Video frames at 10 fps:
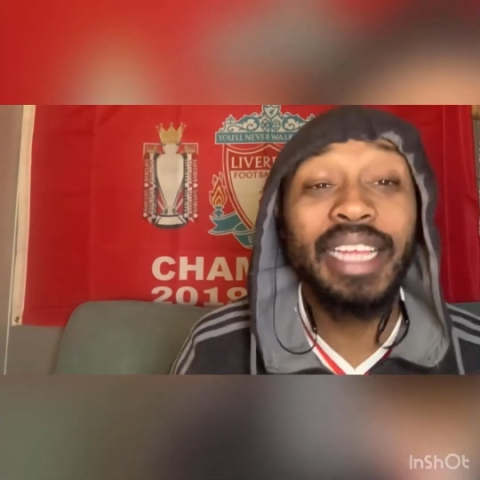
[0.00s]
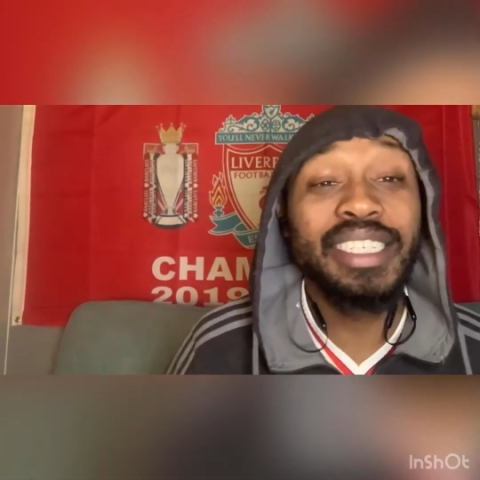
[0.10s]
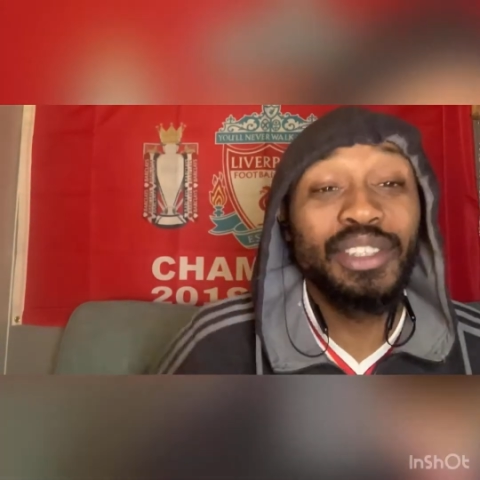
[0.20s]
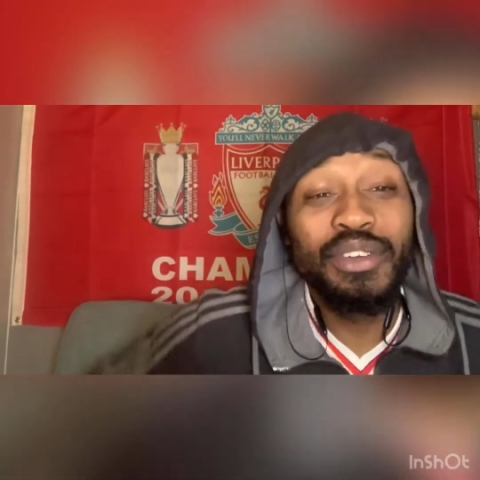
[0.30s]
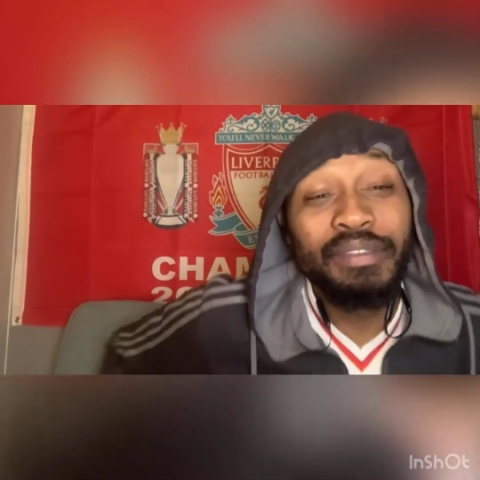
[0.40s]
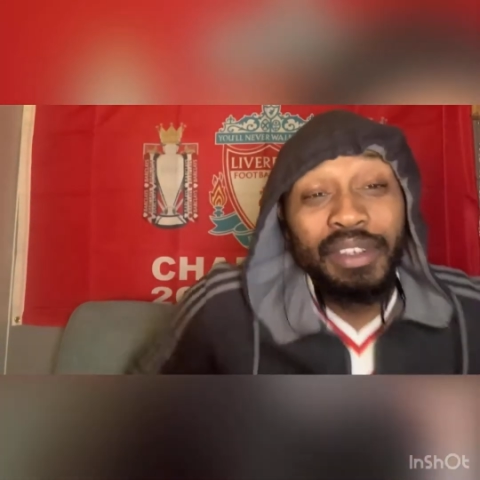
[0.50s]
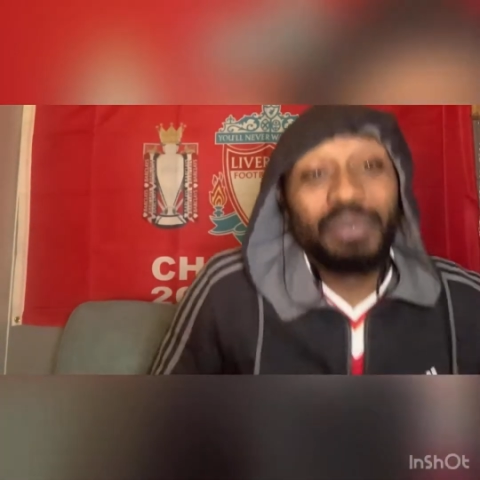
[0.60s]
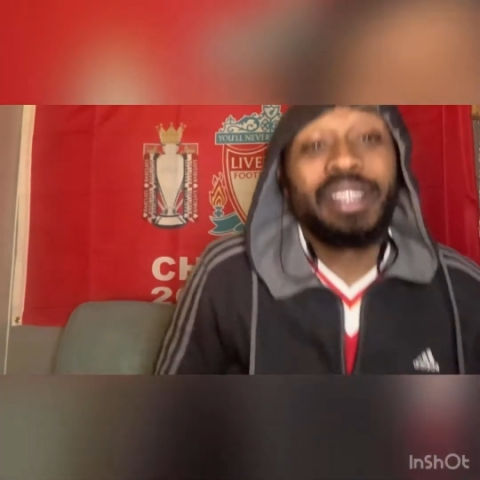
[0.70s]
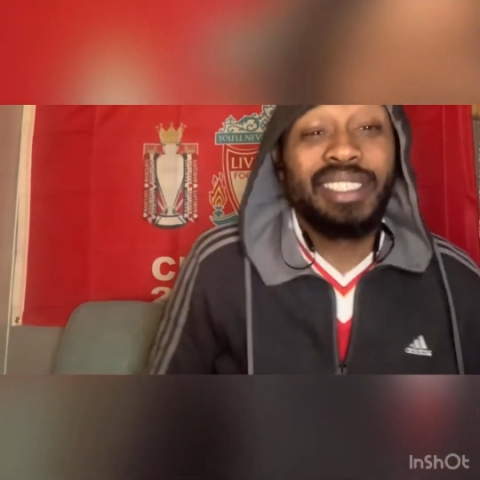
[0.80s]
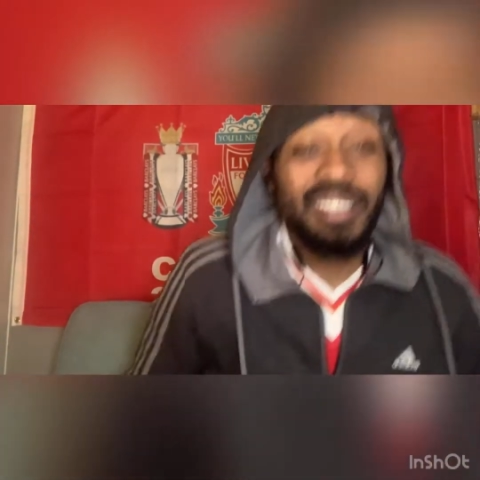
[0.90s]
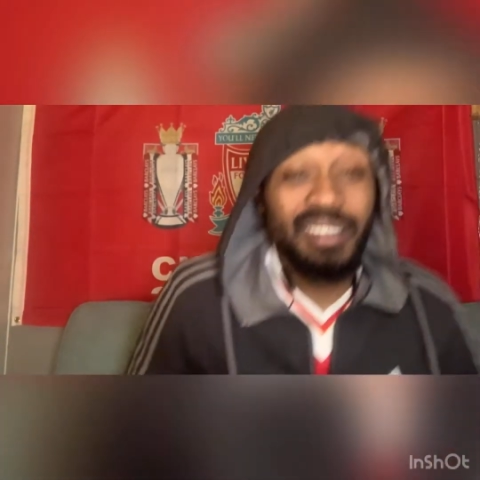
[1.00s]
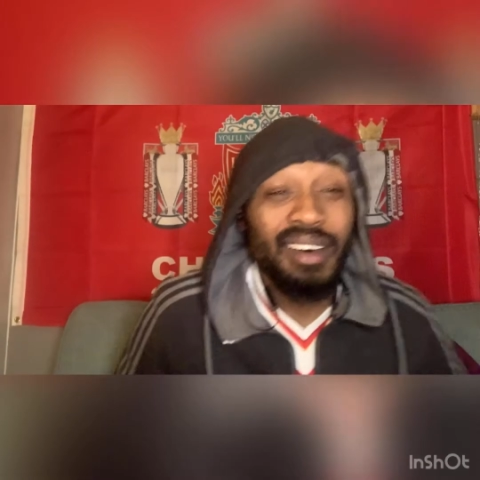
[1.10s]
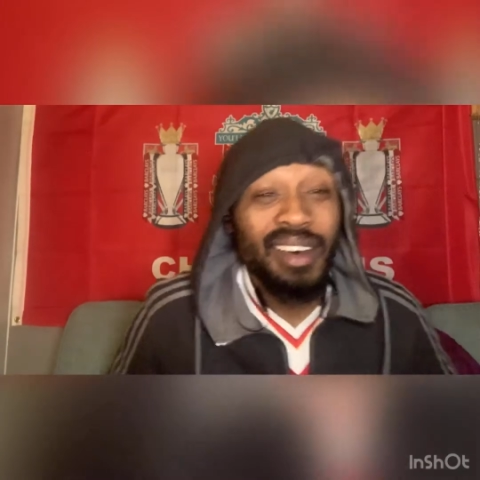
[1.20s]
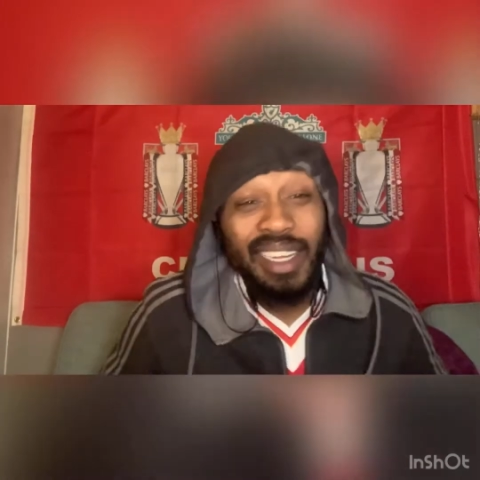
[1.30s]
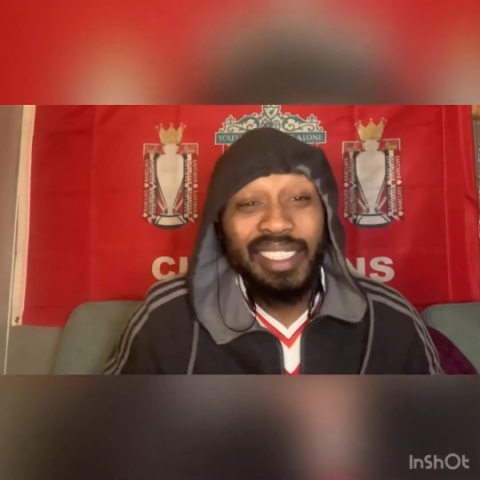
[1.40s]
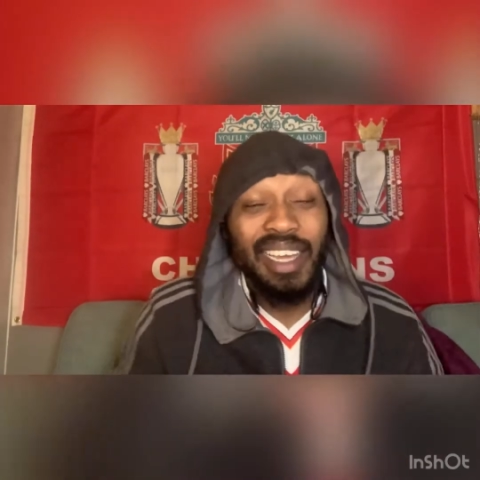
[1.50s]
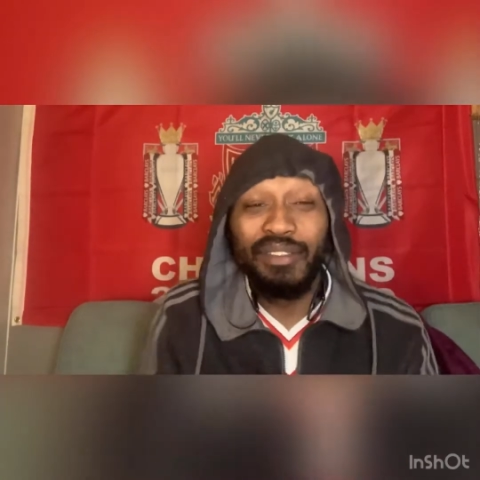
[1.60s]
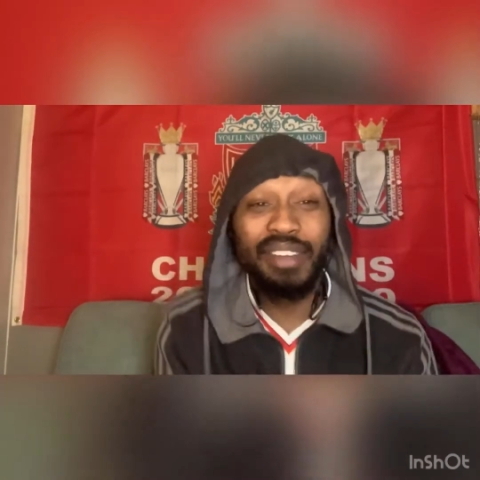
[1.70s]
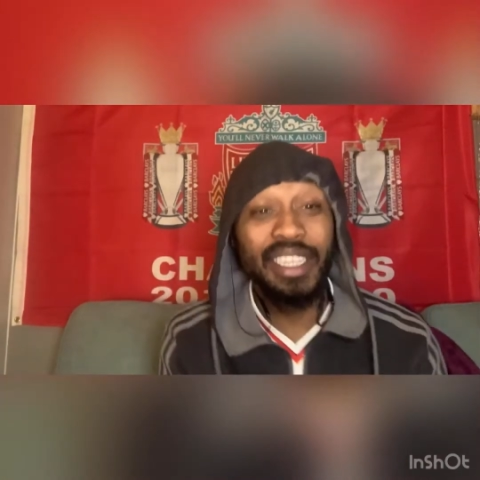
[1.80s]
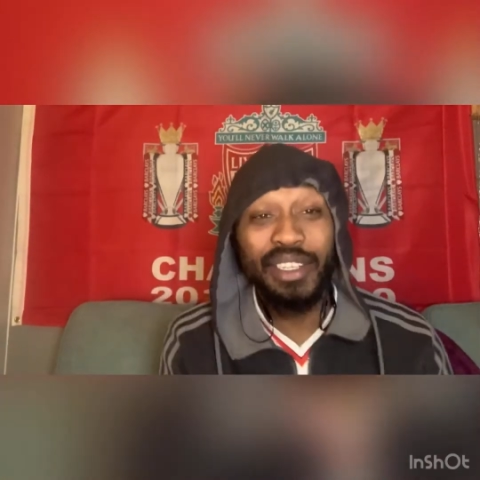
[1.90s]
I just don't even know where to start. I
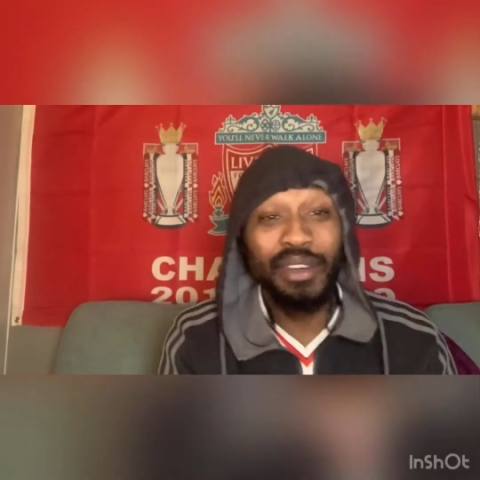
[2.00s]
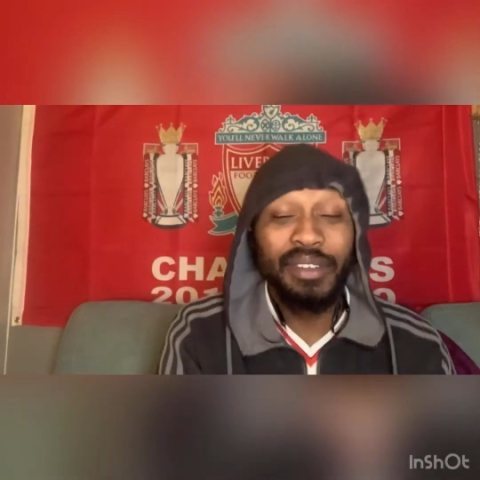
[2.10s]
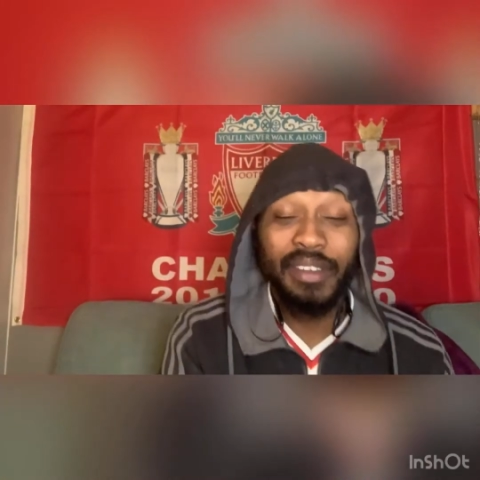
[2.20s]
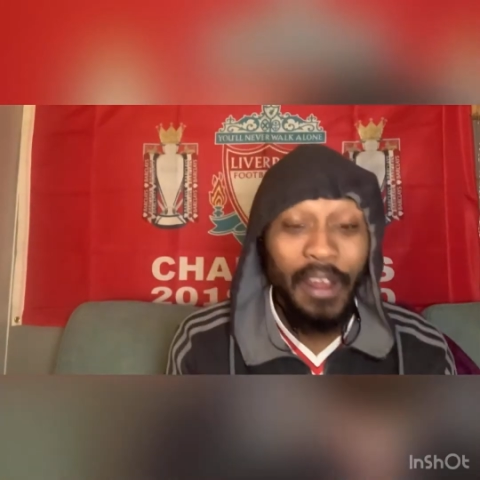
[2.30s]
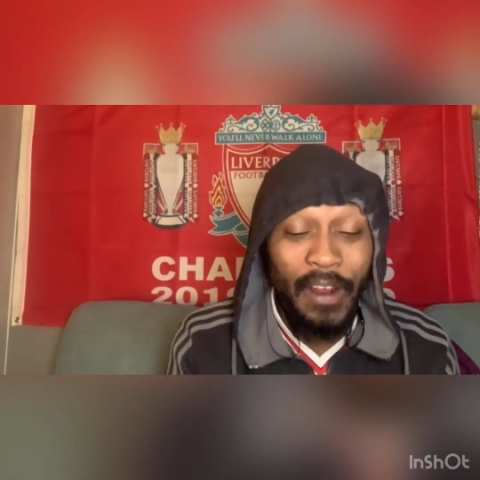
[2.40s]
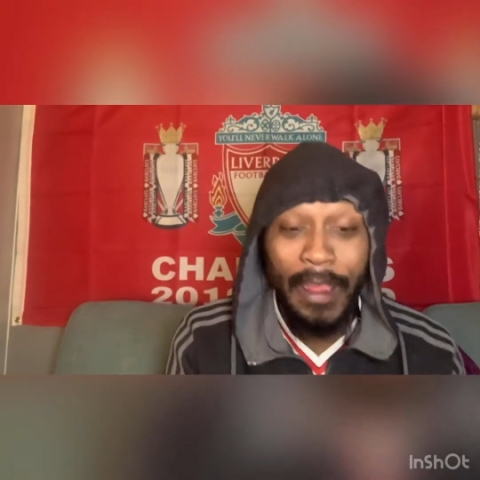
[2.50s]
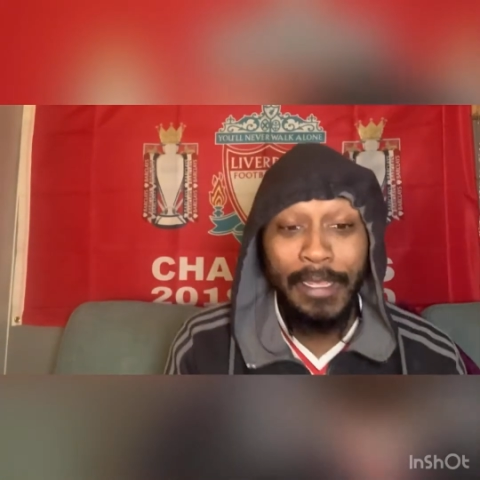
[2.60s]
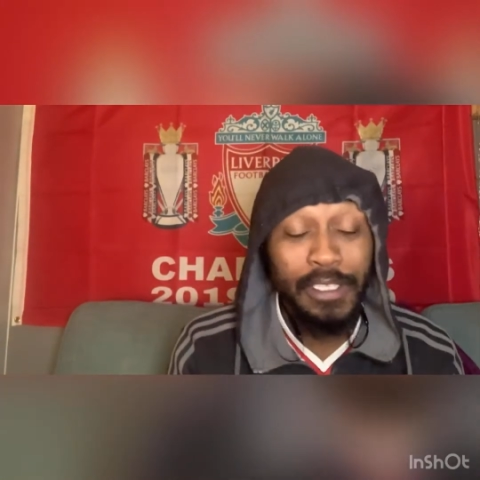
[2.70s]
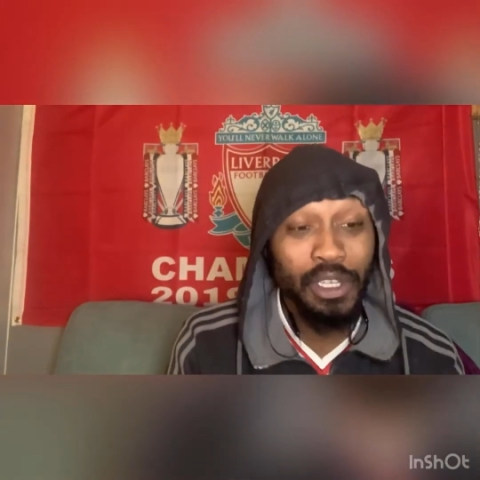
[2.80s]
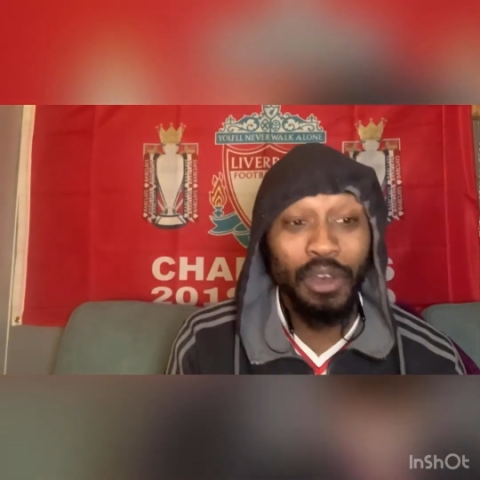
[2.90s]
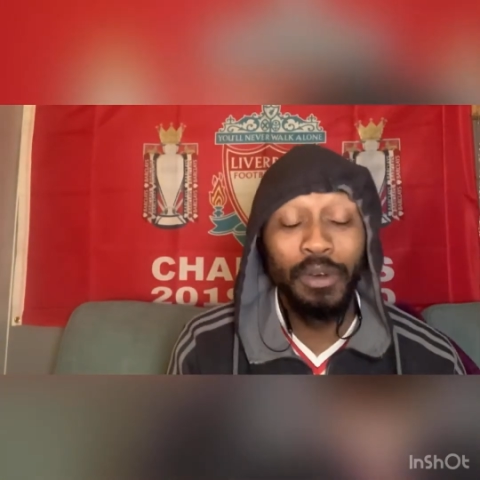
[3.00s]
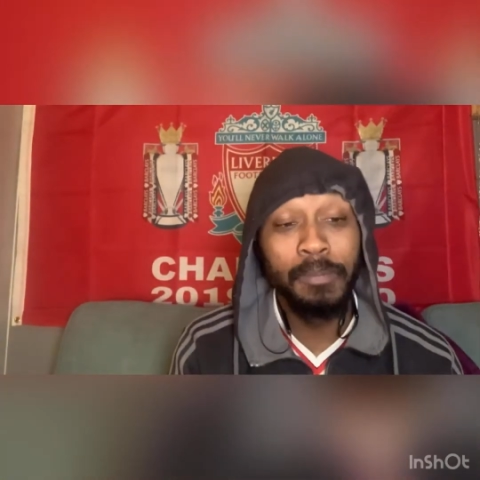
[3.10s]
really don't. All right, so